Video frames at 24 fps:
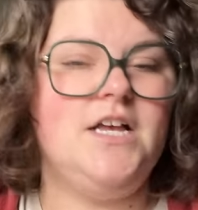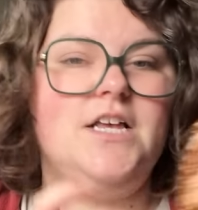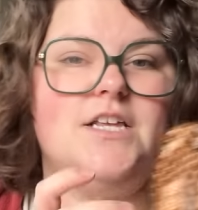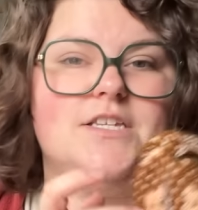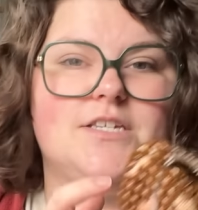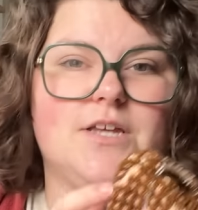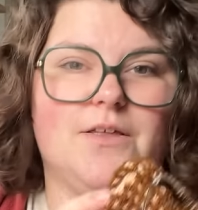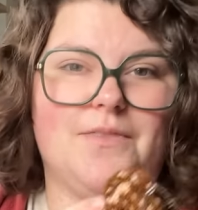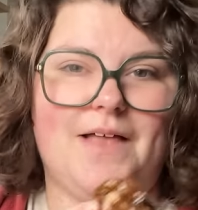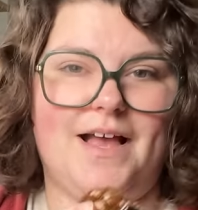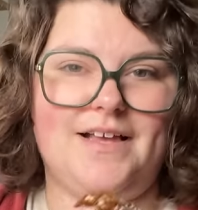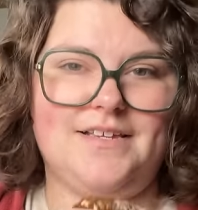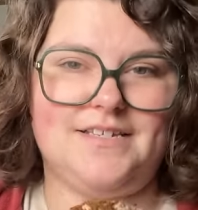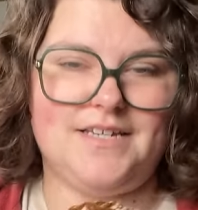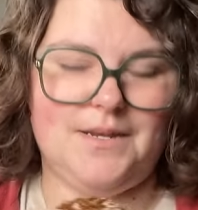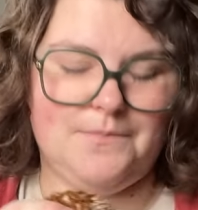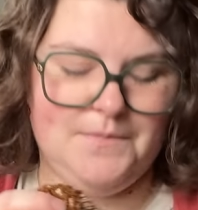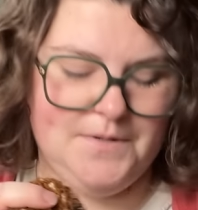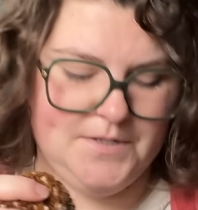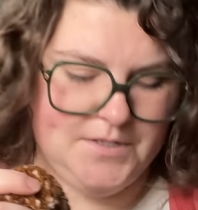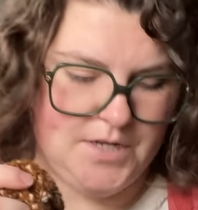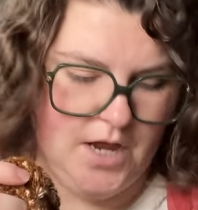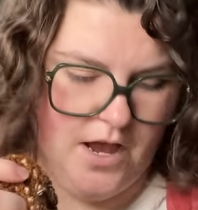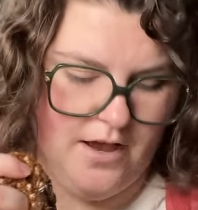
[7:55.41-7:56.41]
So last time
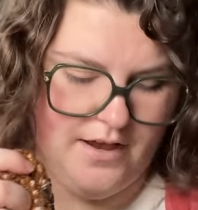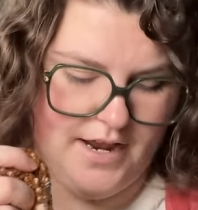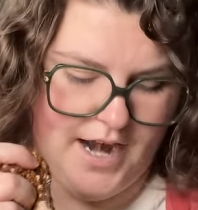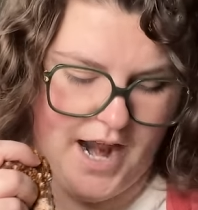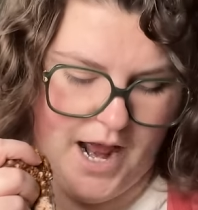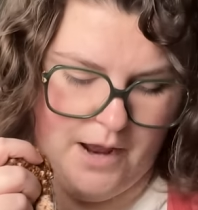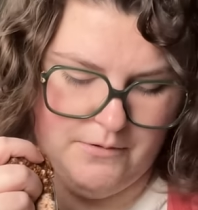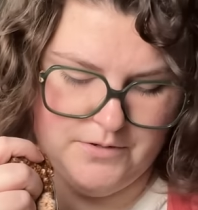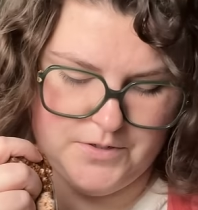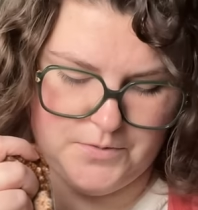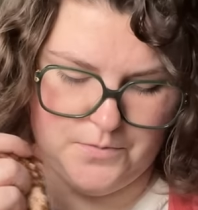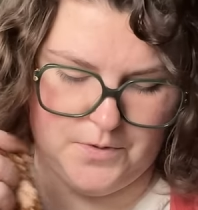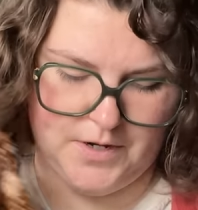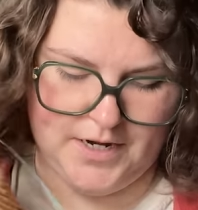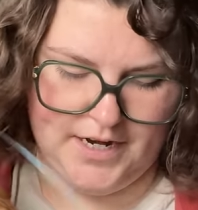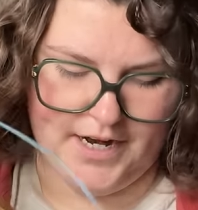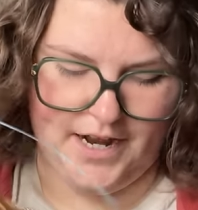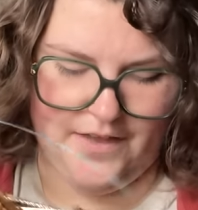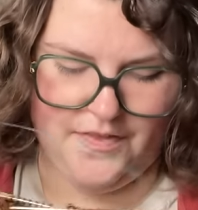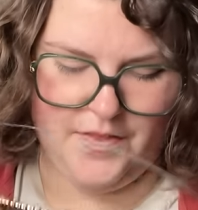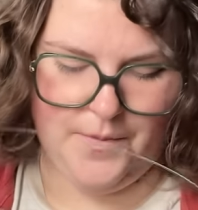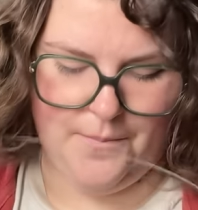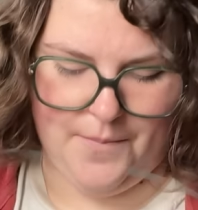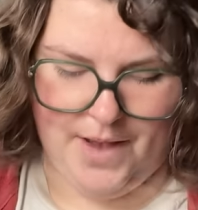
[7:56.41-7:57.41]
you saw it, I was working
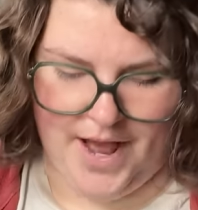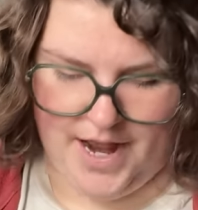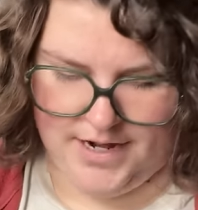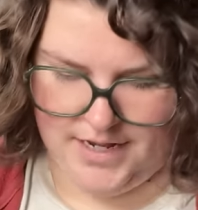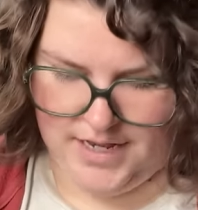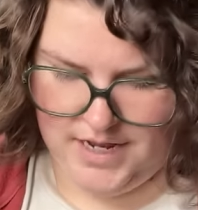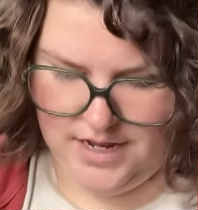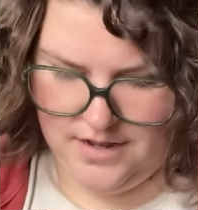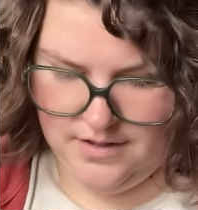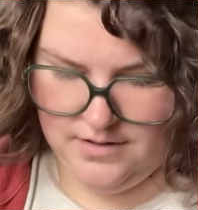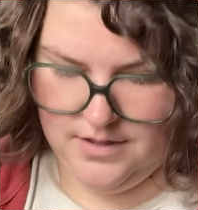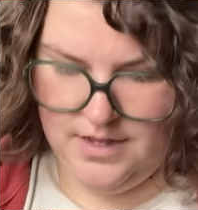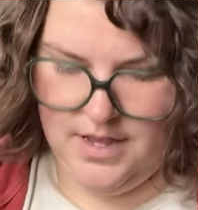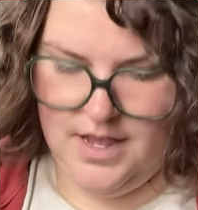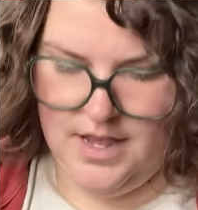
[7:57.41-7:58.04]
on the body